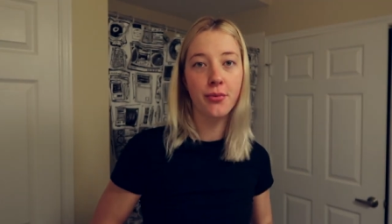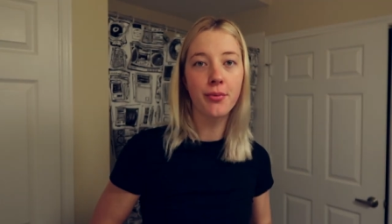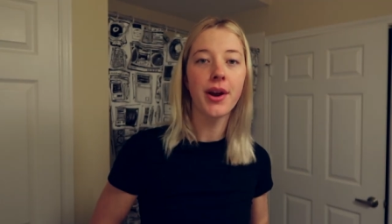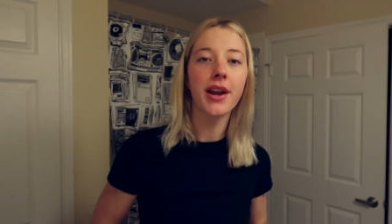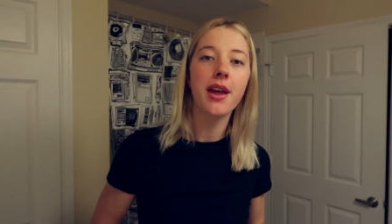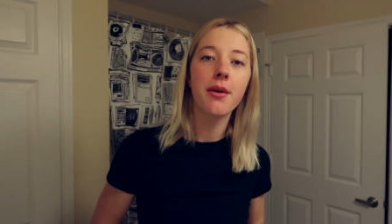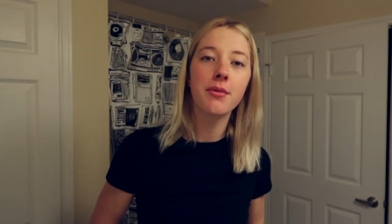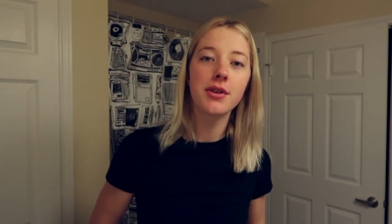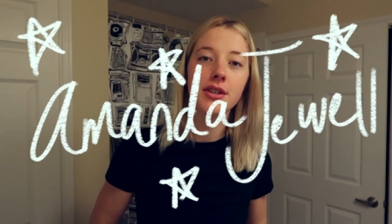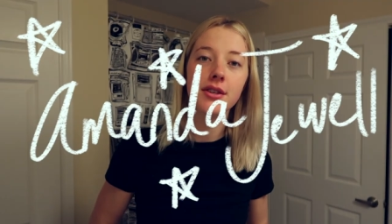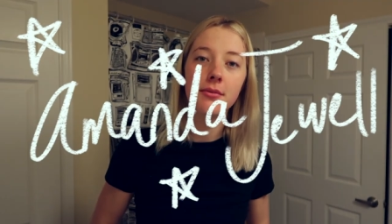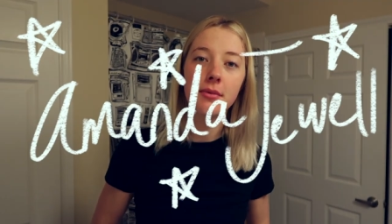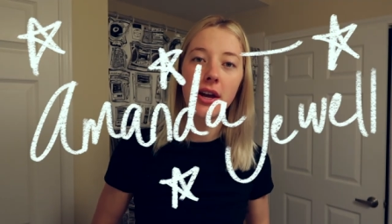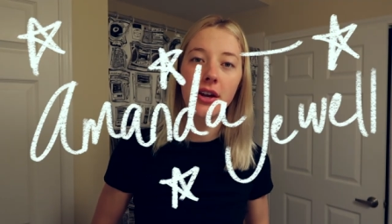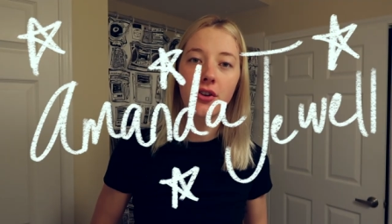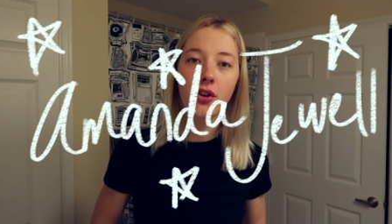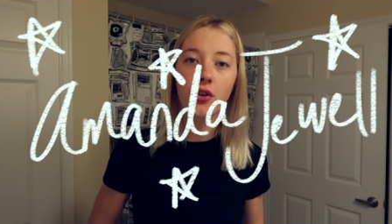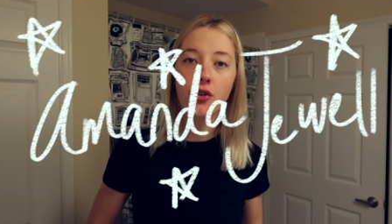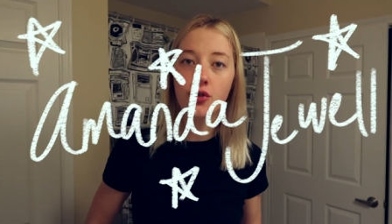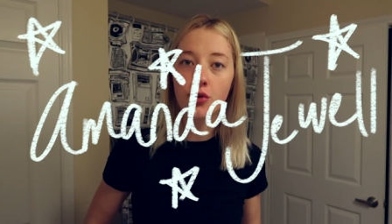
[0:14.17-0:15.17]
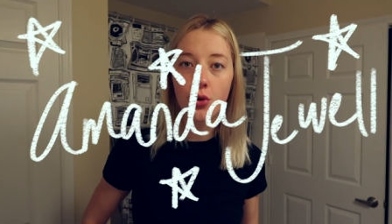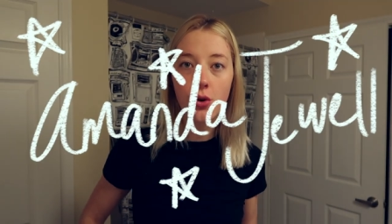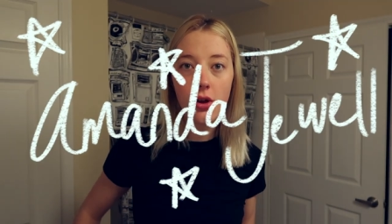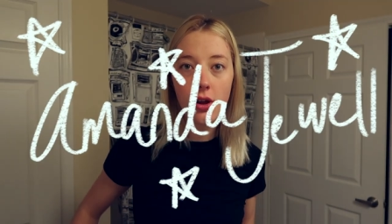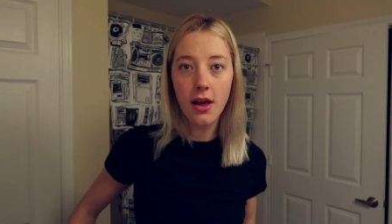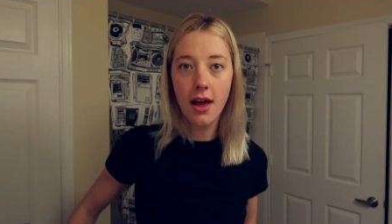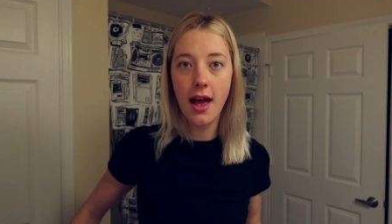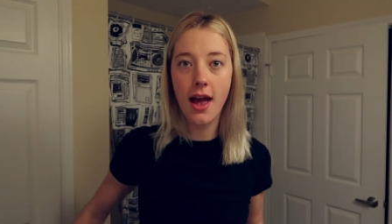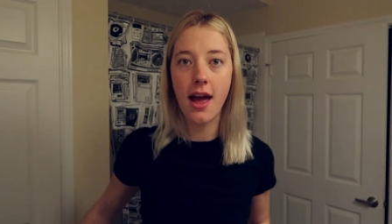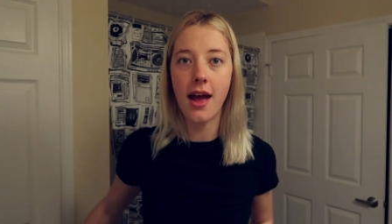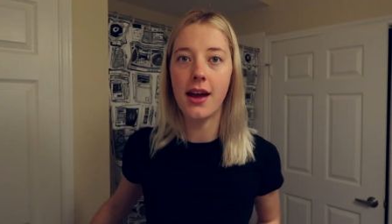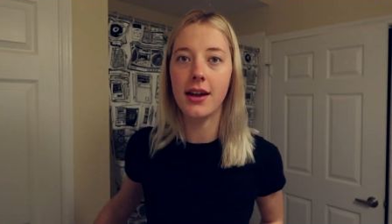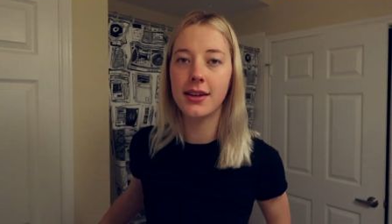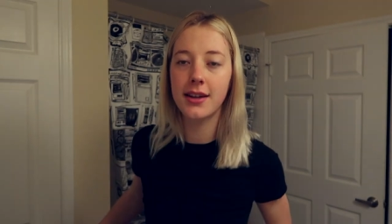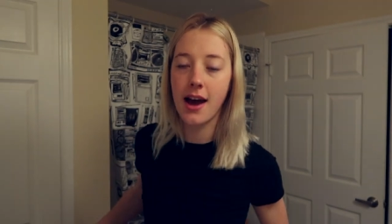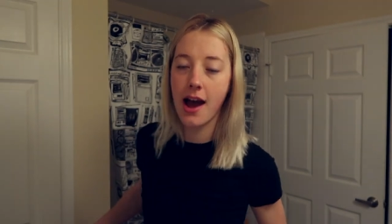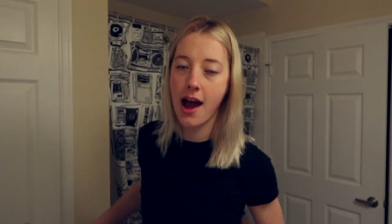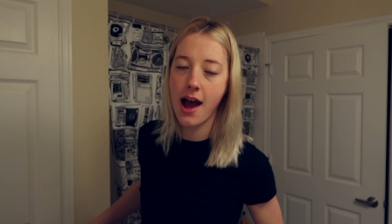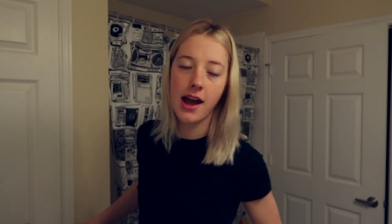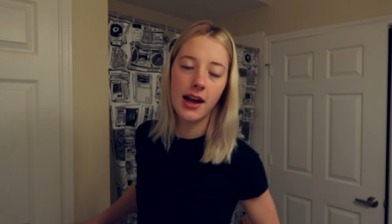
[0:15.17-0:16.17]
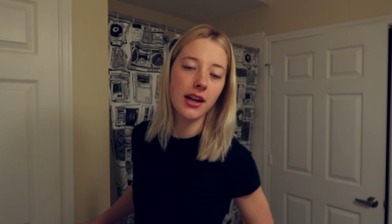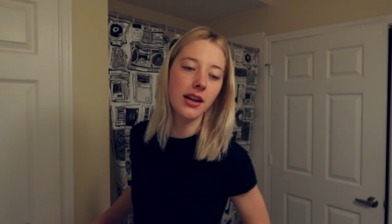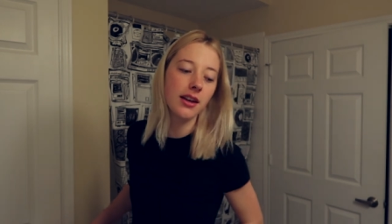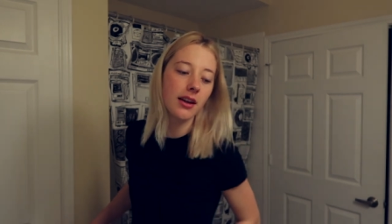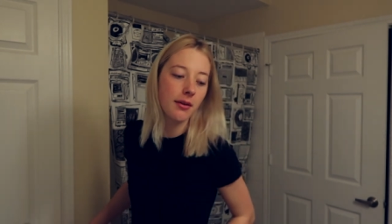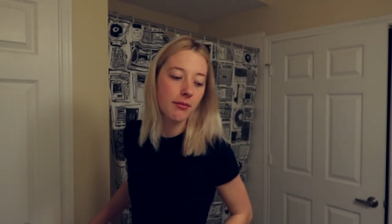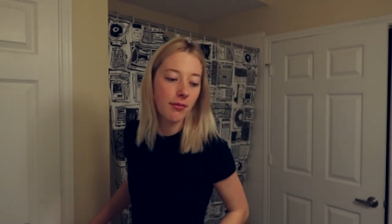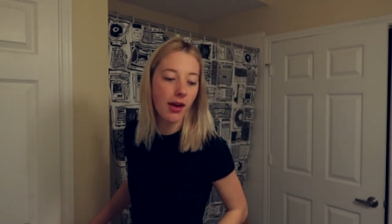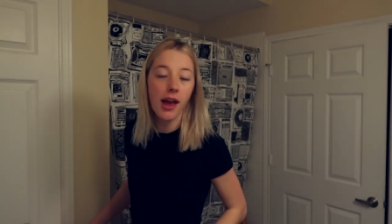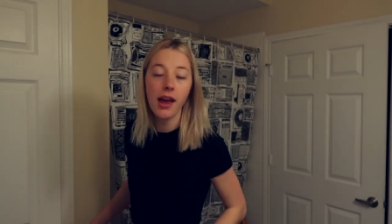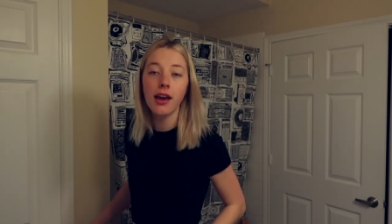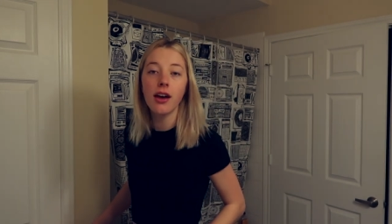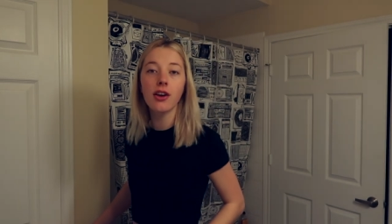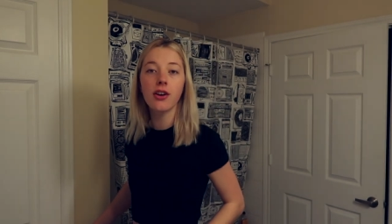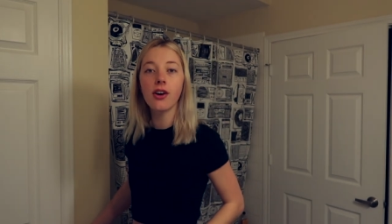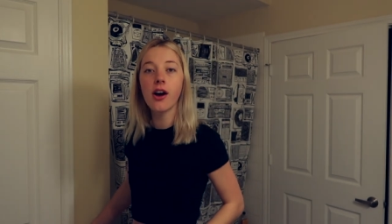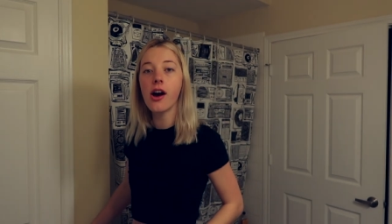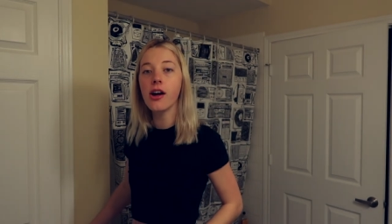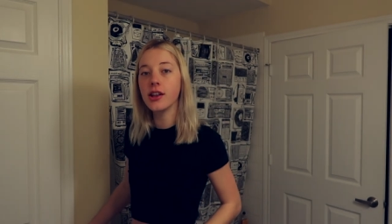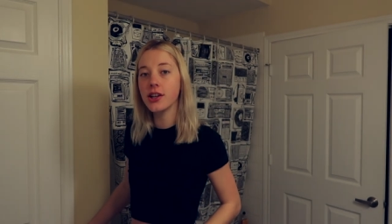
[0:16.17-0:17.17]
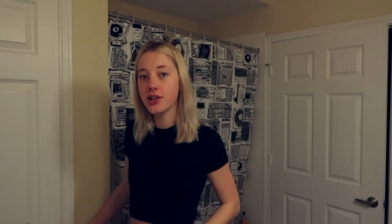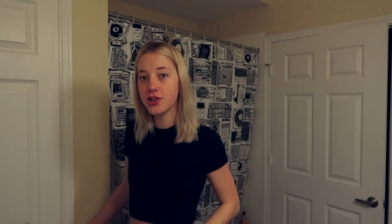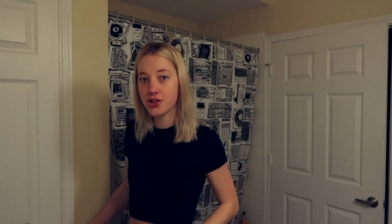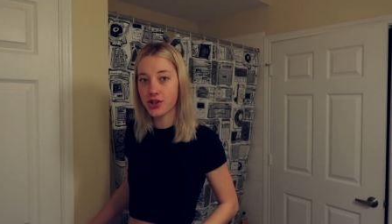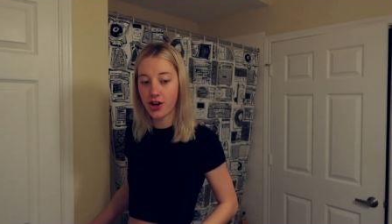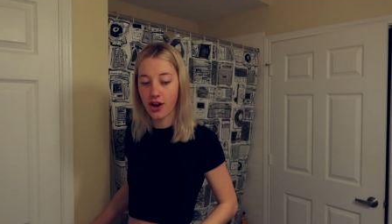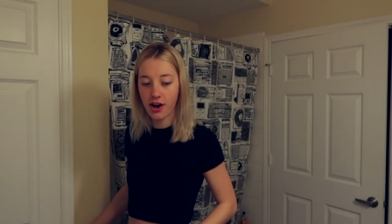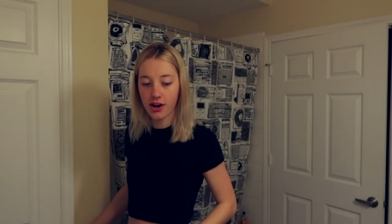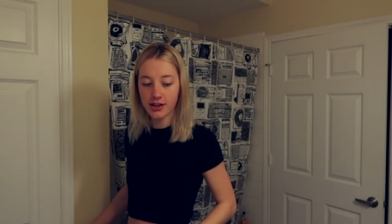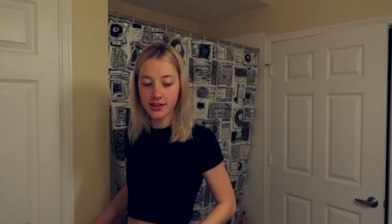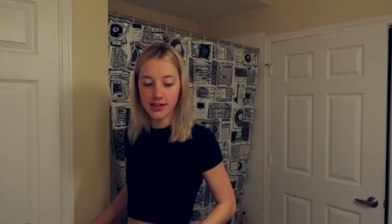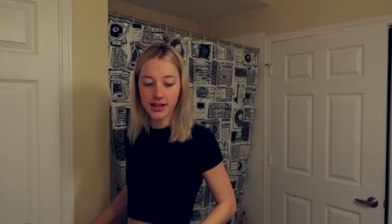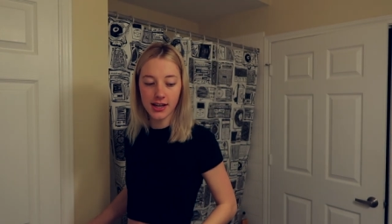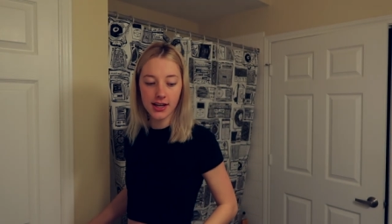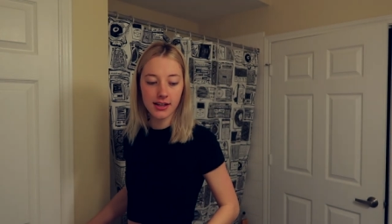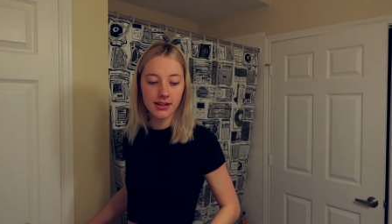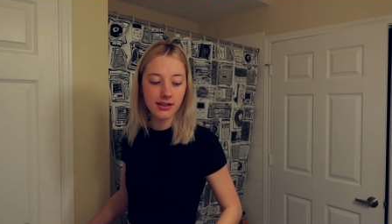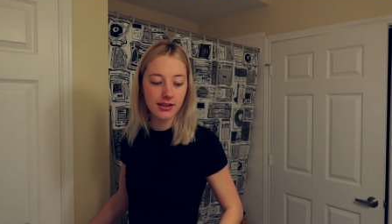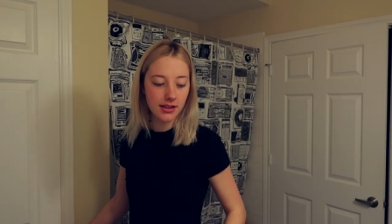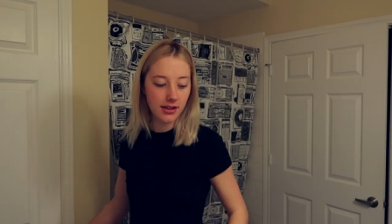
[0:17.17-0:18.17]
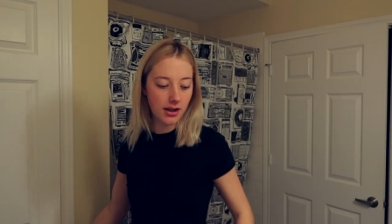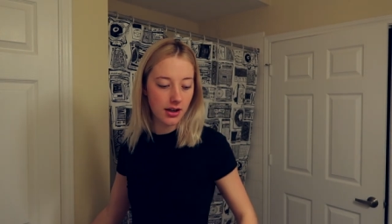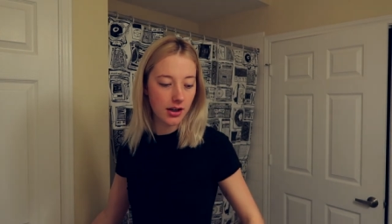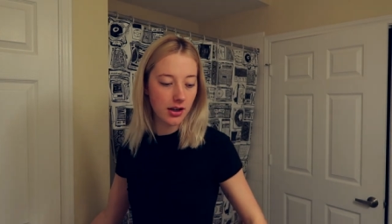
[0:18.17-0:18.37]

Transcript: My name is Amanda Jewell, and I make college content.